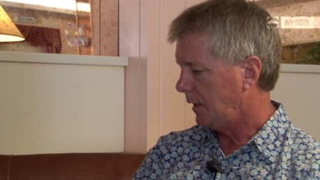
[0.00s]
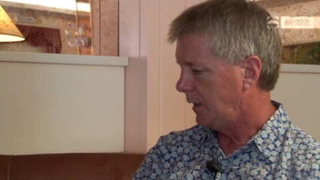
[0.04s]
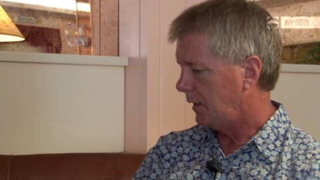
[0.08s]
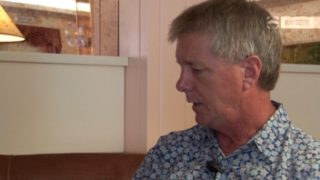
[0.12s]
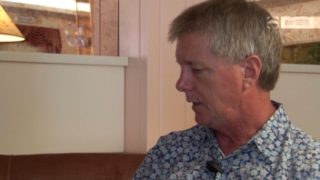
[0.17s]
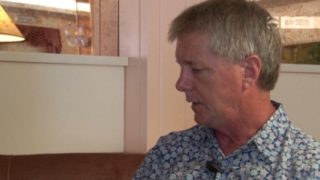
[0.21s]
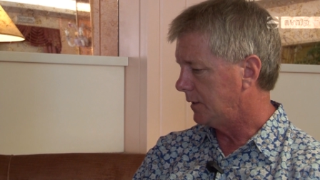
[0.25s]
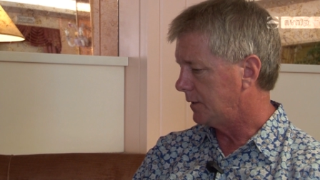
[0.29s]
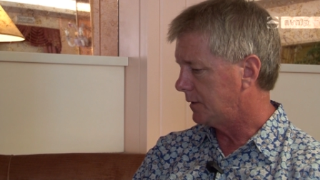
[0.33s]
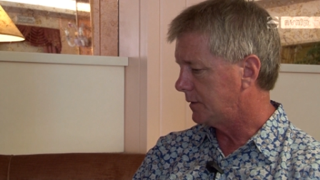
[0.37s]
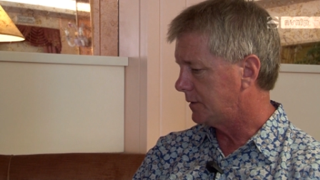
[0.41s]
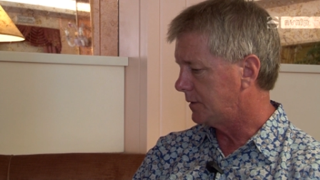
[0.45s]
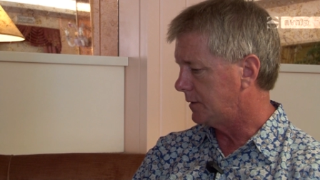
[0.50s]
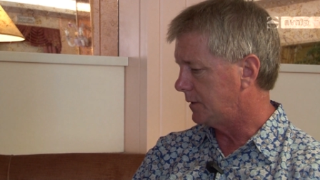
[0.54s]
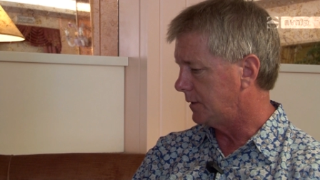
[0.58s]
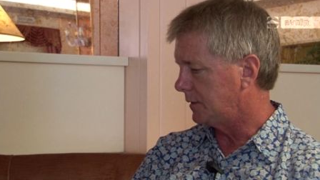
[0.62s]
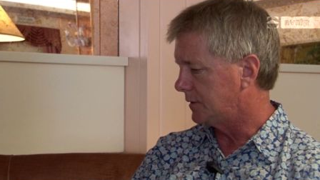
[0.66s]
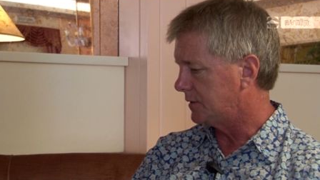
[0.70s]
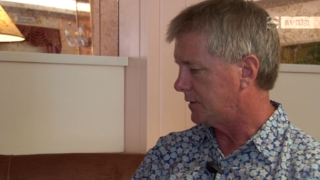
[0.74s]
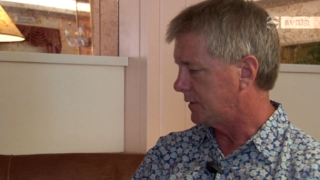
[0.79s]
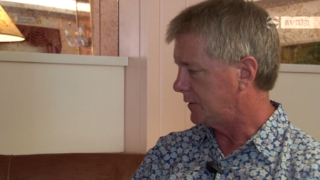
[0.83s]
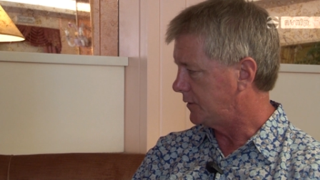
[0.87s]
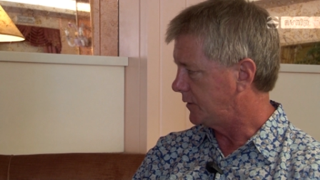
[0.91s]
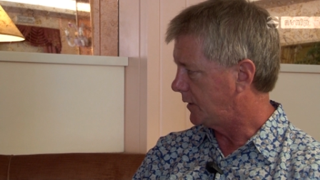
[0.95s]
is the
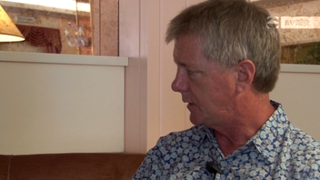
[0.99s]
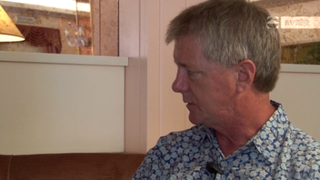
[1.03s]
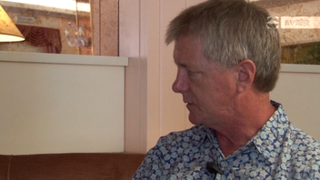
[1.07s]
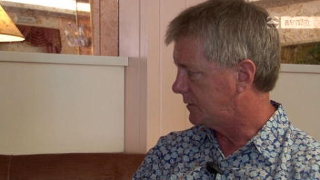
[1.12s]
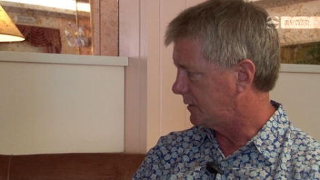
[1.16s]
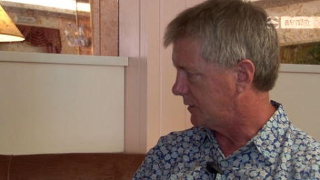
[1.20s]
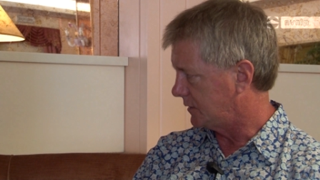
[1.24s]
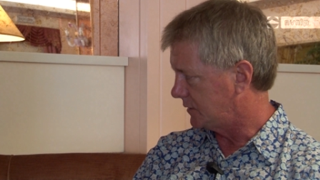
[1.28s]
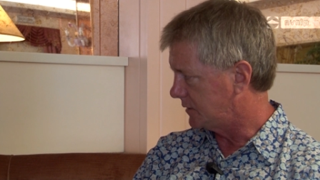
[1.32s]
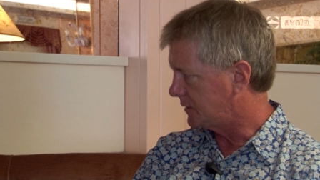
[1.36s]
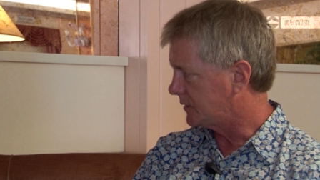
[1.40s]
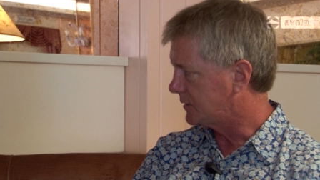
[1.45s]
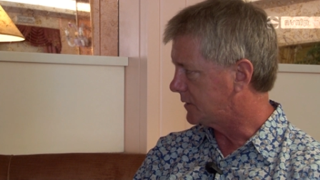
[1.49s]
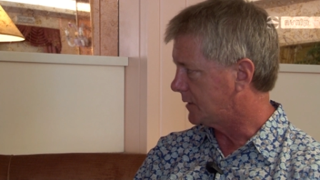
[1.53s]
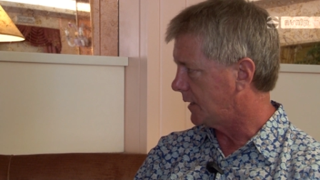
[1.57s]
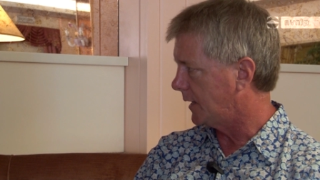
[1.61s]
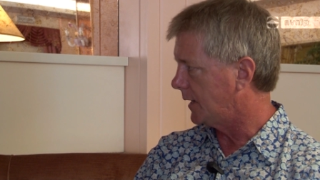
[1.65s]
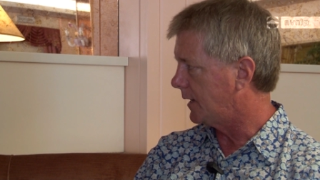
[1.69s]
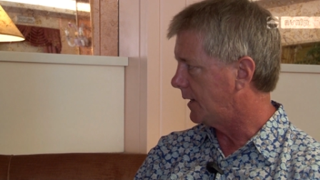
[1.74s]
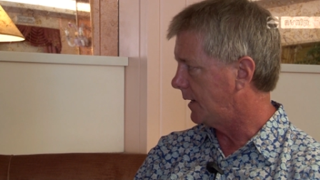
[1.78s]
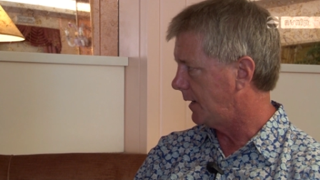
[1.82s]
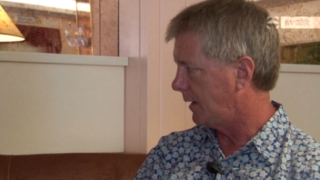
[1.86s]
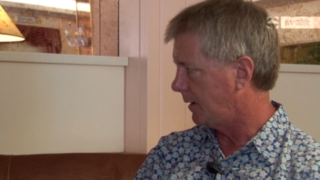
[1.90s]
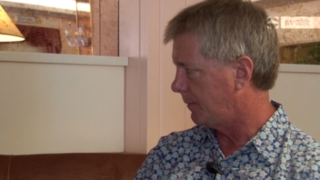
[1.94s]
suggestion, just
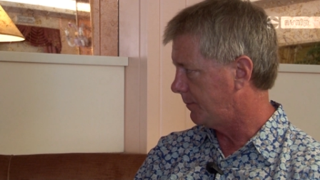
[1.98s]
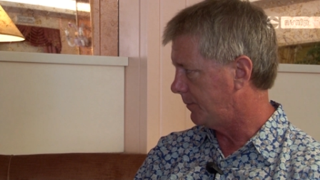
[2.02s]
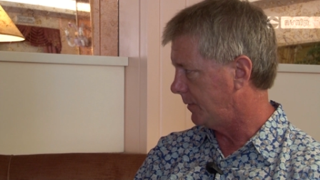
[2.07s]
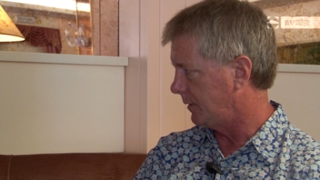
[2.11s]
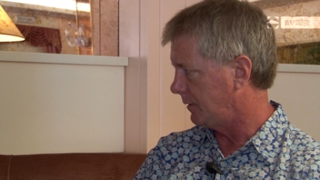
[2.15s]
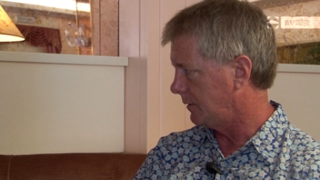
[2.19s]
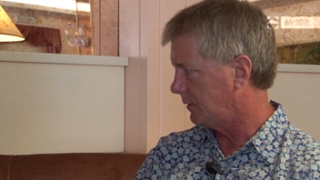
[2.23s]
let it happen.